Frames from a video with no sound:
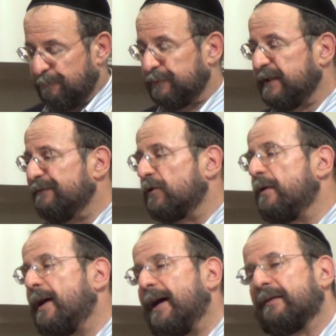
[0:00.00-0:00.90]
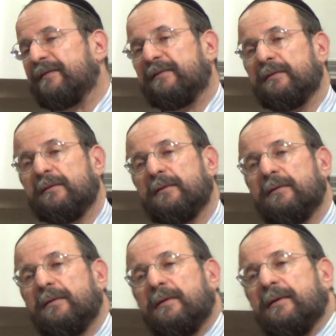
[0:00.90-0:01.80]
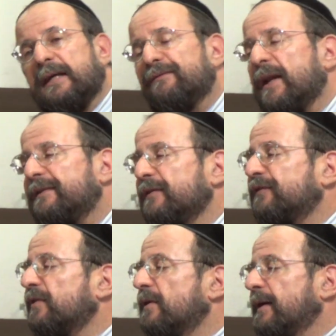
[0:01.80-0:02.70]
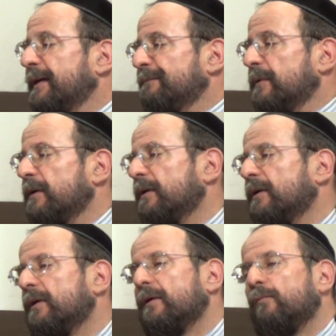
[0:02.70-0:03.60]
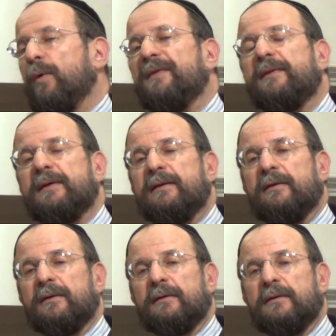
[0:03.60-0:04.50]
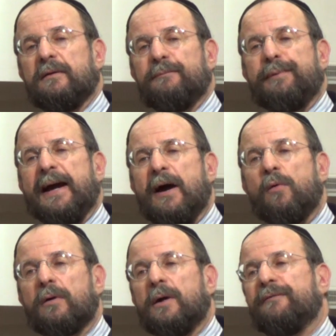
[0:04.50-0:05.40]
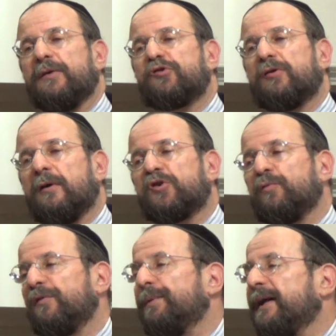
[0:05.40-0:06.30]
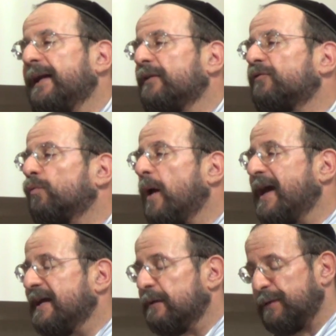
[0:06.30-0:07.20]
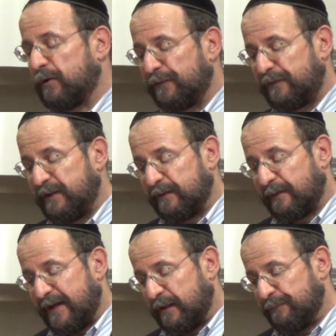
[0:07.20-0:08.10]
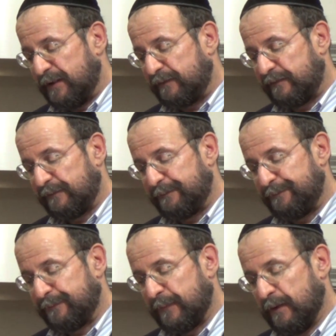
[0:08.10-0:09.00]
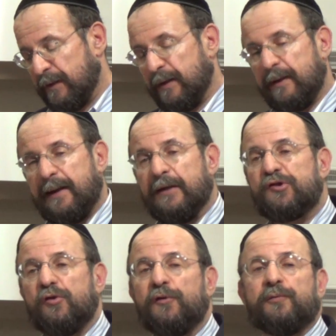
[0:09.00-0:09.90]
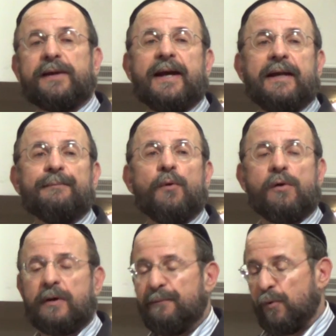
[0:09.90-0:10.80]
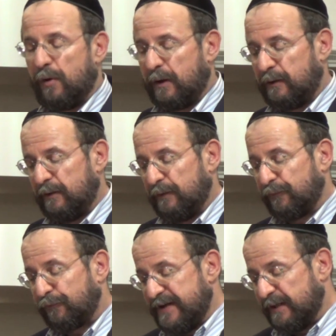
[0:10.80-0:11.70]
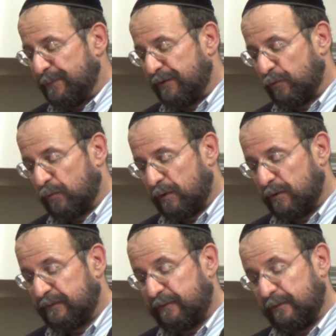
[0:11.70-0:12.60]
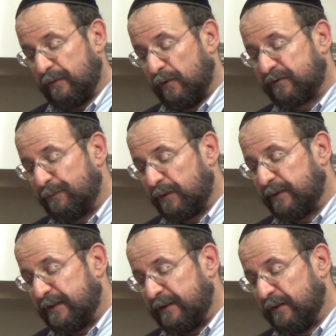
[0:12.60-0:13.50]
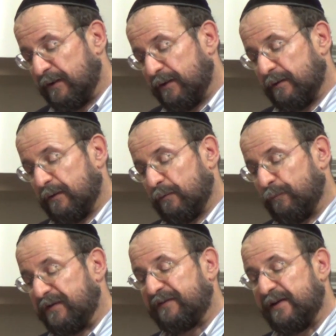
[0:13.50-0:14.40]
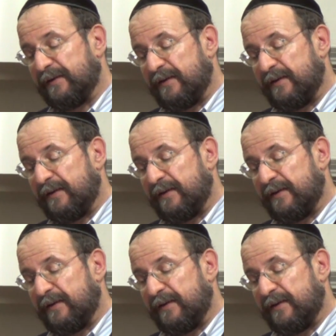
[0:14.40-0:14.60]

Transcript: Believe it or not, even at this time, when the power of the church was beginning to wane because of the Enlightenment, and Jews were getting more and more freedom in the world, ultimately we see